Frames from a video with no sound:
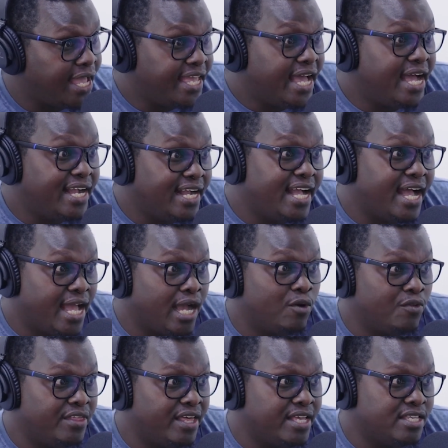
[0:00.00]
a young guy
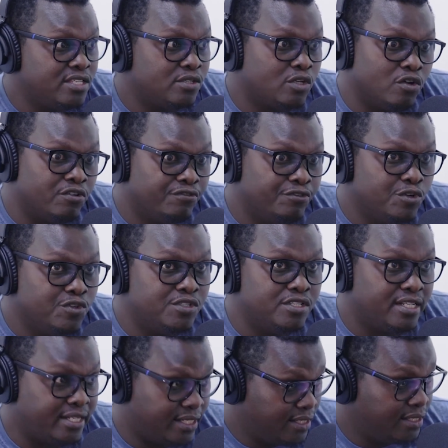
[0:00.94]
out there is
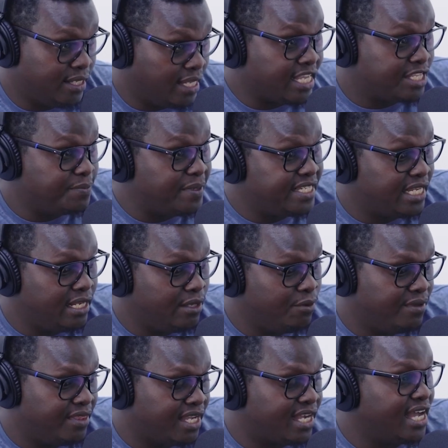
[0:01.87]
confused, especially
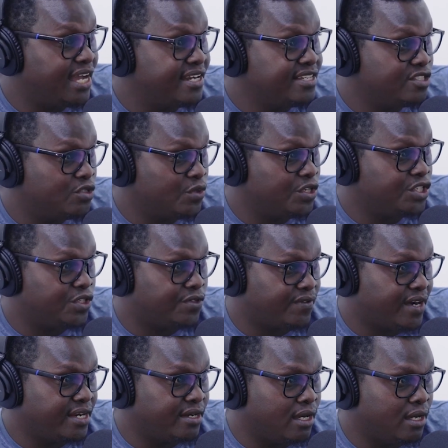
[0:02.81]
with the current situation
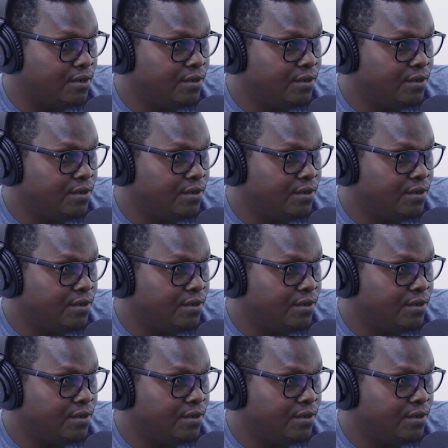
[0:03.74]
right now.